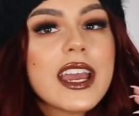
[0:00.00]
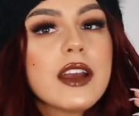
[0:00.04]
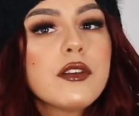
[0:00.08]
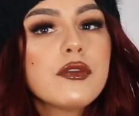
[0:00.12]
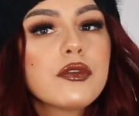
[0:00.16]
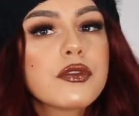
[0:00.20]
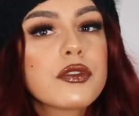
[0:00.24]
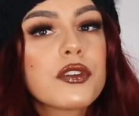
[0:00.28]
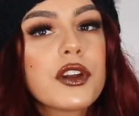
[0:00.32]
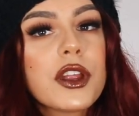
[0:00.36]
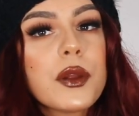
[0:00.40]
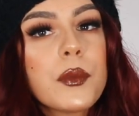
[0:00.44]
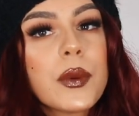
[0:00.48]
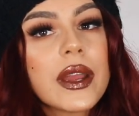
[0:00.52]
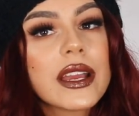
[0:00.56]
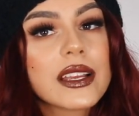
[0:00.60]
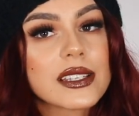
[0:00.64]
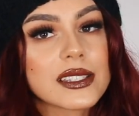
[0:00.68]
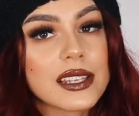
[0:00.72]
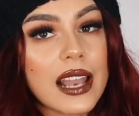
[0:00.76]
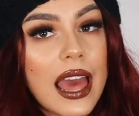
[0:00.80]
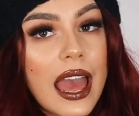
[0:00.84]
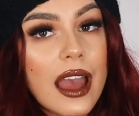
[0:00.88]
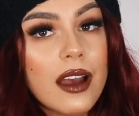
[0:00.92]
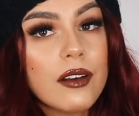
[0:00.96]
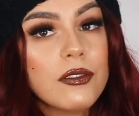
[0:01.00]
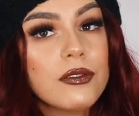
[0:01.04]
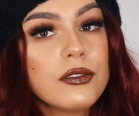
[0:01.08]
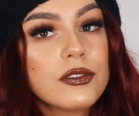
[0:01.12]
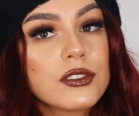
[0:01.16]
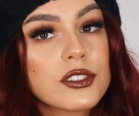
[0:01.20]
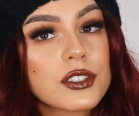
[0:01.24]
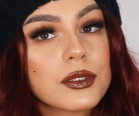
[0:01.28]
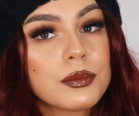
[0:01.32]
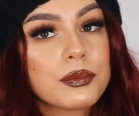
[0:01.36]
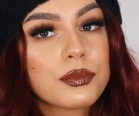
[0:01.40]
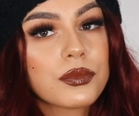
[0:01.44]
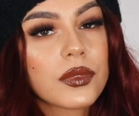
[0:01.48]
have 3 wigs
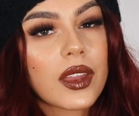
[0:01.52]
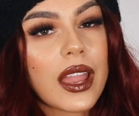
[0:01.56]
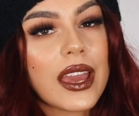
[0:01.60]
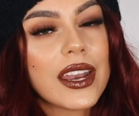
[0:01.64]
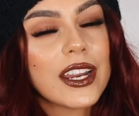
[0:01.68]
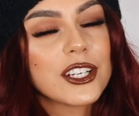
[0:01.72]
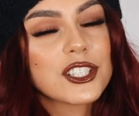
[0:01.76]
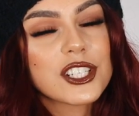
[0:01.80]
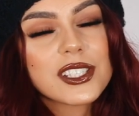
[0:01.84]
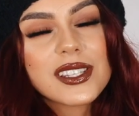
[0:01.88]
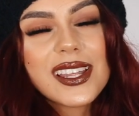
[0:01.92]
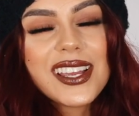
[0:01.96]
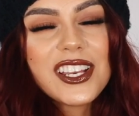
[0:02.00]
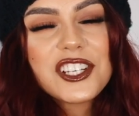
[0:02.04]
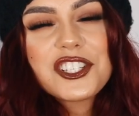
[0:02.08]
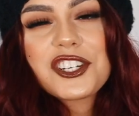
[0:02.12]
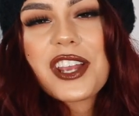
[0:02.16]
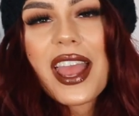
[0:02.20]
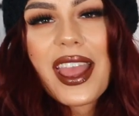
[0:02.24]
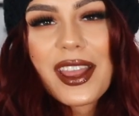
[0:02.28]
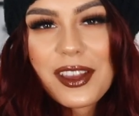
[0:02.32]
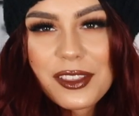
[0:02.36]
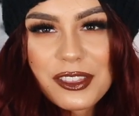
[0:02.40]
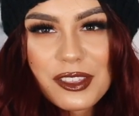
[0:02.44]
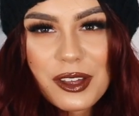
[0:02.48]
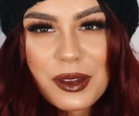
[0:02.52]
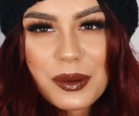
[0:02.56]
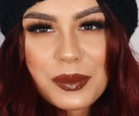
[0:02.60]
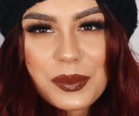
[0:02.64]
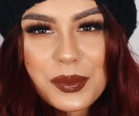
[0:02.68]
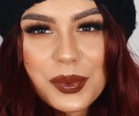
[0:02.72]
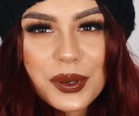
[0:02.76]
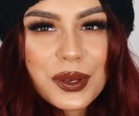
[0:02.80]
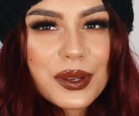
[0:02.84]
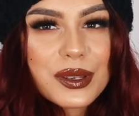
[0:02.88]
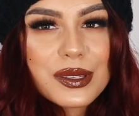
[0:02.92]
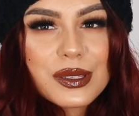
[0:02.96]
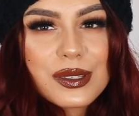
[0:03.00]
left. And I just like check them
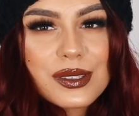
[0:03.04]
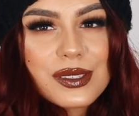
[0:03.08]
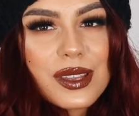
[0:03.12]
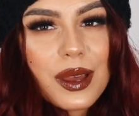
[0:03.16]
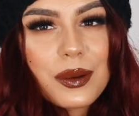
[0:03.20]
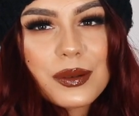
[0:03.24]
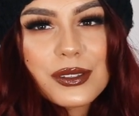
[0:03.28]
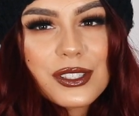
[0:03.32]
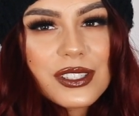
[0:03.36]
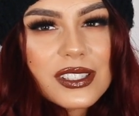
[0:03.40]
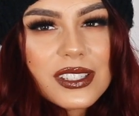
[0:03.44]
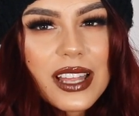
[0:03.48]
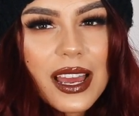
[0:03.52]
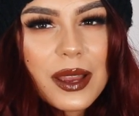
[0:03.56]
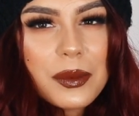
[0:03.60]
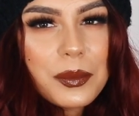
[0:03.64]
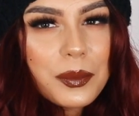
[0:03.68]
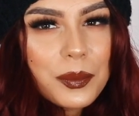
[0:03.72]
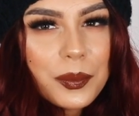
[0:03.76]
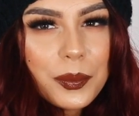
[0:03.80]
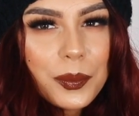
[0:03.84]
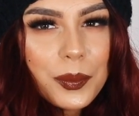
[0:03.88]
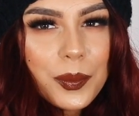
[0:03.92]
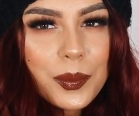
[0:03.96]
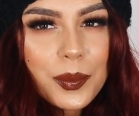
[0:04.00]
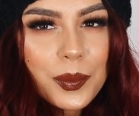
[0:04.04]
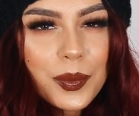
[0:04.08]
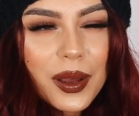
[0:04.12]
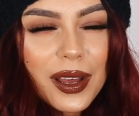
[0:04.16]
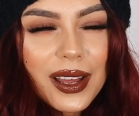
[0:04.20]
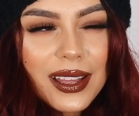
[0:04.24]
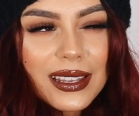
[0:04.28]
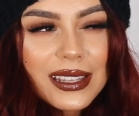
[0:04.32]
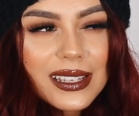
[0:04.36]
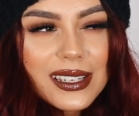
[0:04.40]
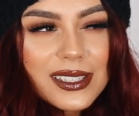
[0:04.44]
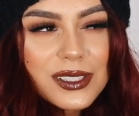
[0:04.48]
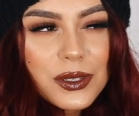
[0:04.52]
because I was just like,
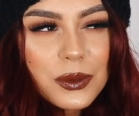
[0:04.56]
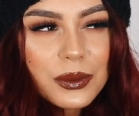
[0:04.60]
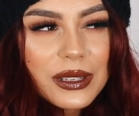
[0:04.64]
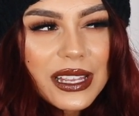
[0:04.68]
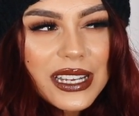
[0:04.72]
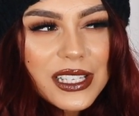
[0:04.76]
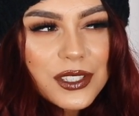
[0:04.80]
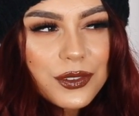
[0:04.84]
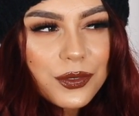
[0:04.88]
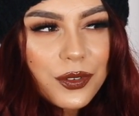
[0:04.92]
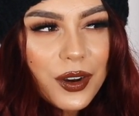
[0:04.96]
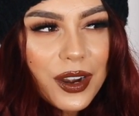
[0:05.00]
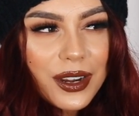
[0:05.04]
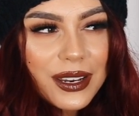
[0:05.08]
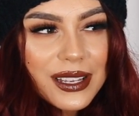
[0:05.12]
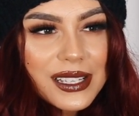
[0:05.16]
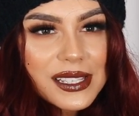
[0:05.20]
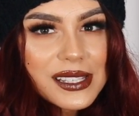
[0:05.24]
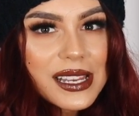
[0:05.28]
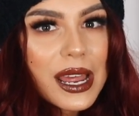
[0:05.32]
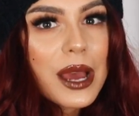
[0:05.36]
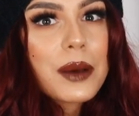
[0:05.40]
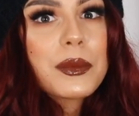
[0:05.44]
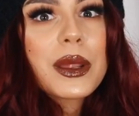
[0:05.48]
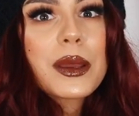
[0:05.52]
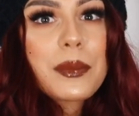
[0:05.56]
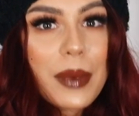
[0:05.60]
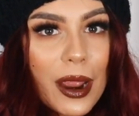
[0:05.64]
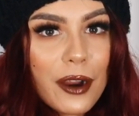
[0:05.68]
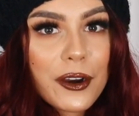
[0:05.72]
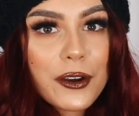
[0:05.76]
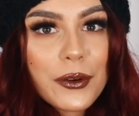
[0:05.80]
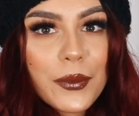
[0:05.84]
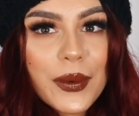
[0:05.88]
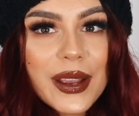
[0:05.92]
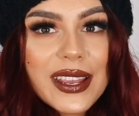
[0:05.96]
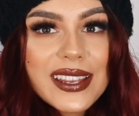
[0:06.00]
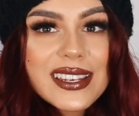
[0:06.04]
are these all lace front? Because now I'm like
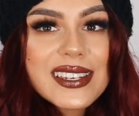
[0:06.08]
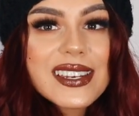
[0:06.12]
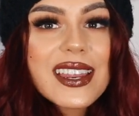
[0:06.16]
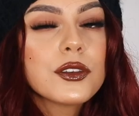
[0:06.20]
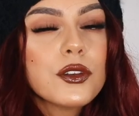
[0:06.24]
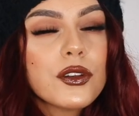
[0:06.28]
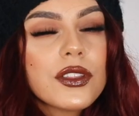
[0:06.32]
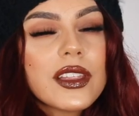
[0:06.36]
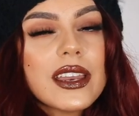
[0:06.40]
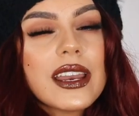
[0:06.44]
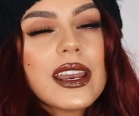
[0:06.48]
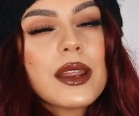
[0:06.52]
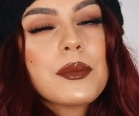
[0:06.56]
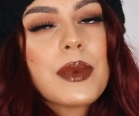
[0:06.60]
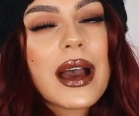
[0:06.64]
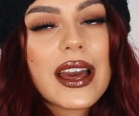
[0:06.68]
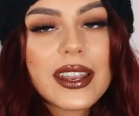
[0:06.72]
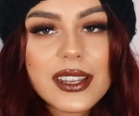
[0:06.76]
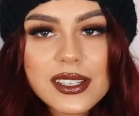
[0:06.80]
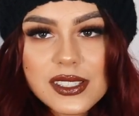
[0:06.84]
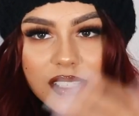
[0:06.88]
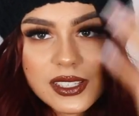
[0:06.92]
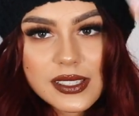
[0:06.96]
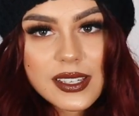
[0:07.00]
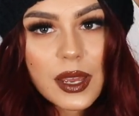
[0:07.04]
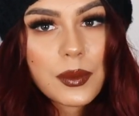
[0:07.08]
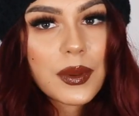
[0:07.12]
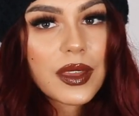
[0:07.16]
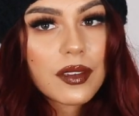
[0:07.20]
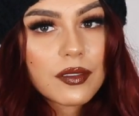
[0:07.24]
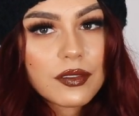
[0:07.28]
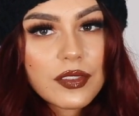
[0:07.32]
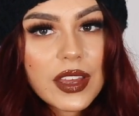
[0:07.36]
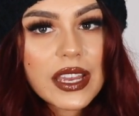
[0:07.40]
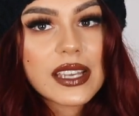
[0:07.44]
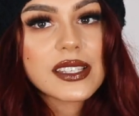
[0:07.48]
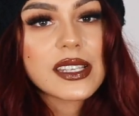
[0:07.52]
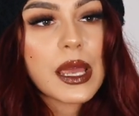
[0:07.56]
paranoid. Not that it matters because like we
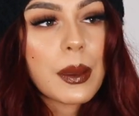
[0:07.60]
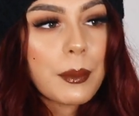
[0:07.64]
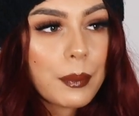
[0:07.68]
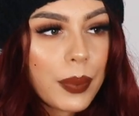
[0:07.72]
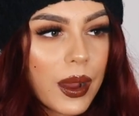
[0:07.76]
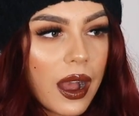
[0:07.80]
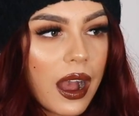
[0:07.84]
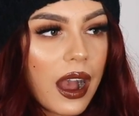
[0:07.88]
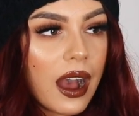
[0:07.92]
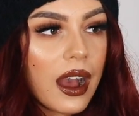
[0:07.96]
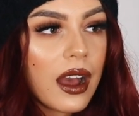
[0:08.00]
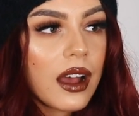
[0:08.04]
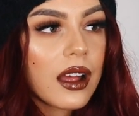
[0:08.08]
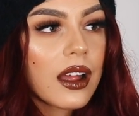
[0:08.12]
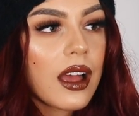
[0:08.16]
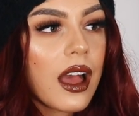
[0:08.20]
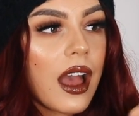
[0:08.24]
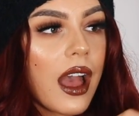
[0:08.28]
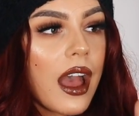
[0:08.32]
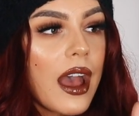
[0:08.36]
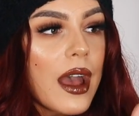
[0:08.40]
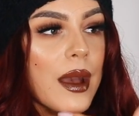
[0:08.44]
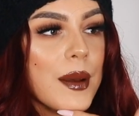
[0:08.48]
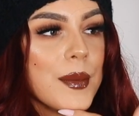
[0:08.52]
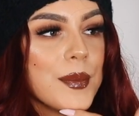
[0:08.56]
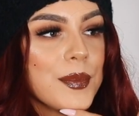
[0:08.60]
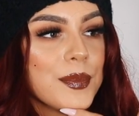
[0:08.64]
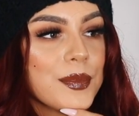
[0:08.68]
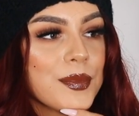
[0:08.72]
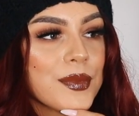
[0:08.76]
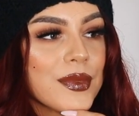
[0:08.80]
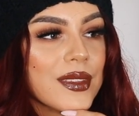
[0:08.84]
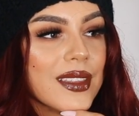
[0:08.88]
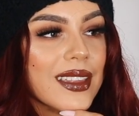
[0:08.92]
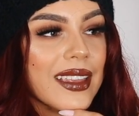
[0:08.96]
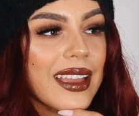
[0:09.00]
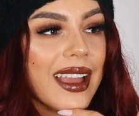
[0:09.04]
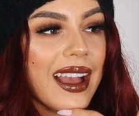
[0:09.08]
can fix it, but
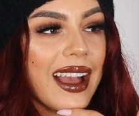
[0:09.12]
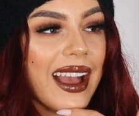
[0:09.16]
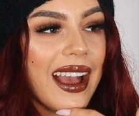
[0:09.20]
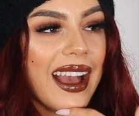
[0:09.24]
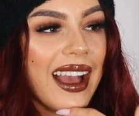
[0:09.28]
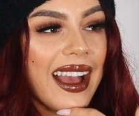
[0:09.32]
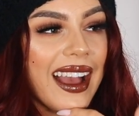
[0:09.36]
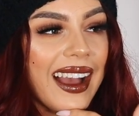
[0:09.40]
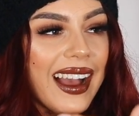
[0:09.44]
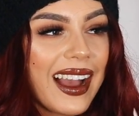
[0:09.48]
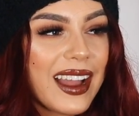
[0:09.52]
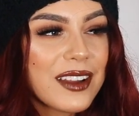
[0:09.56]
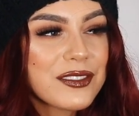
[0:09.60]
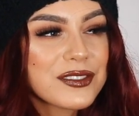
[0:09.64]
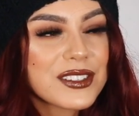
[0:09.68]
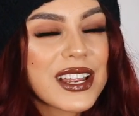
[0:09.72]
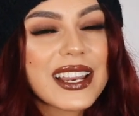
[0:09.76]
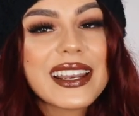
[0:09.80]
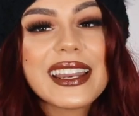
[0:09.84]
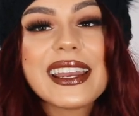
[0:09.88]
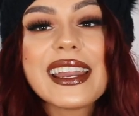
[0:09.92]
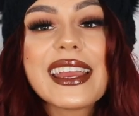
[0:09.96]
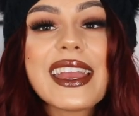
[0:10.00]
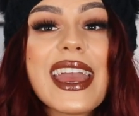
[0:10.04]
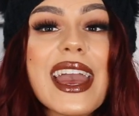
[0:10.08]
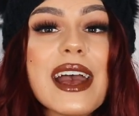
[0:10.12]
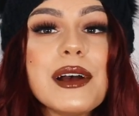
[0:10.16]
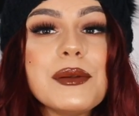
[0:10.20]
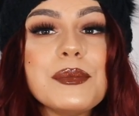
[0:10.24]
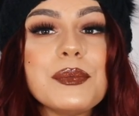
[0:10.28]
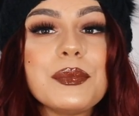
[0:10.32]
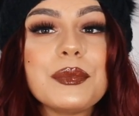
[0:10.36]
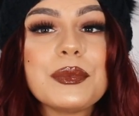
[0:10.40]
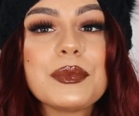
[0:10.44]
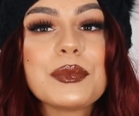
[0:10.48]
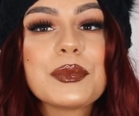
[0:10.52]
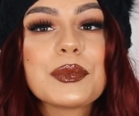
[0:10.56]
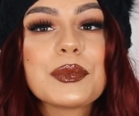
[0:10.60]
I've done it again.